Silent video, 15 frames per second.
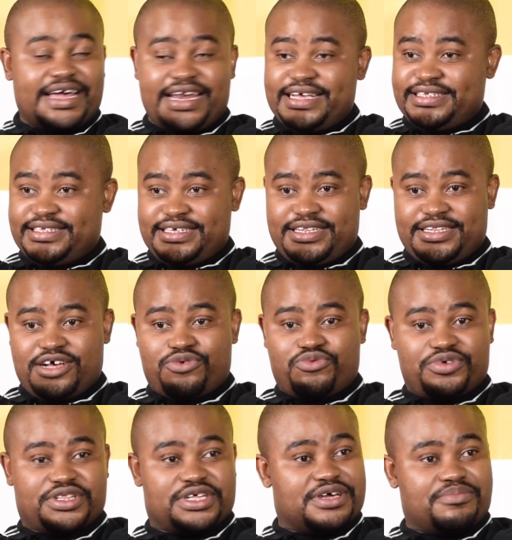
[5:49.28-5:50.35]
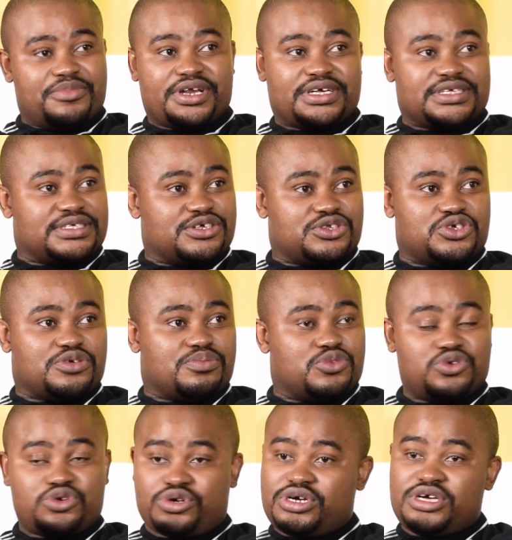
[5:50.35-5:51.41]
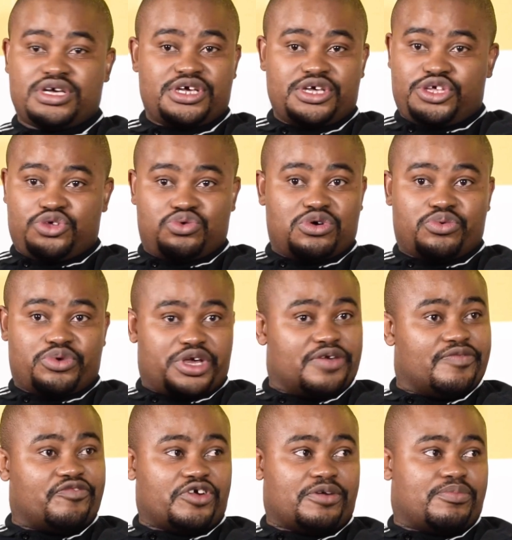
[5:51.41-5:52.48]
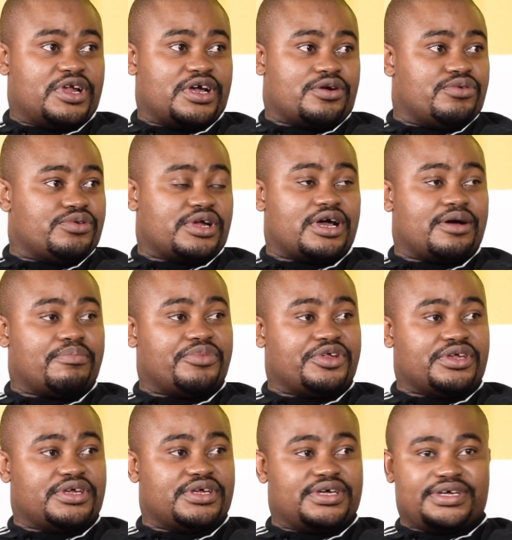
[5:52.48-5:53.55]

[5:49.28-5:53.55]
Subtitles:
I sat down with him and I said to him, look, you are working for a black-owned company.